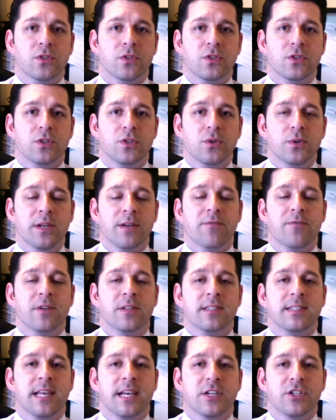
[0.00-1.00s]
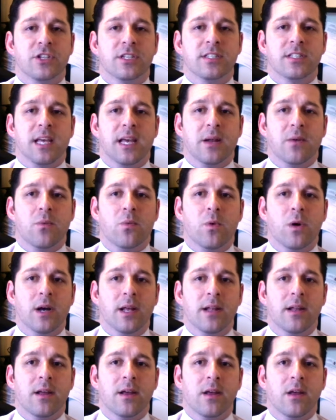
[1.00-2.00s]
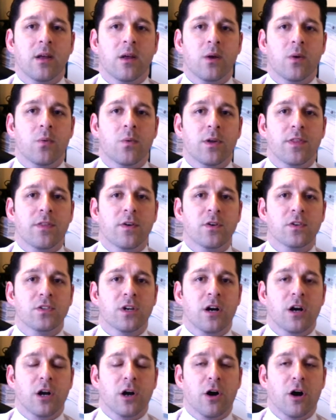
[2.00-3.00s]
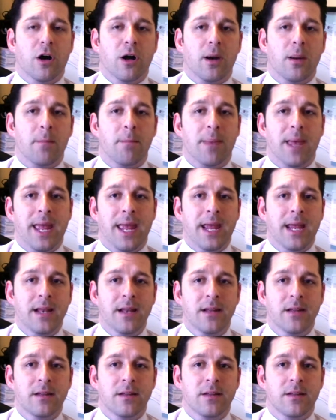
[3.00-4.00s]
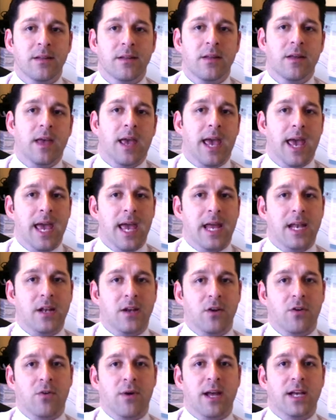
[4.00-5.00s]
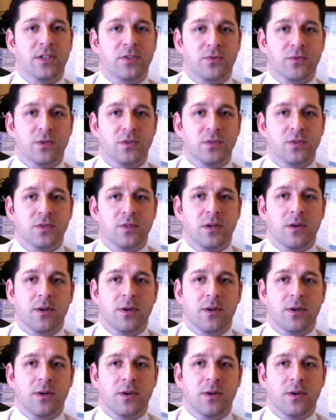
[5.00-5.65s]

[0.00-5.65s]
two different sections, and what those are paid and grassroots.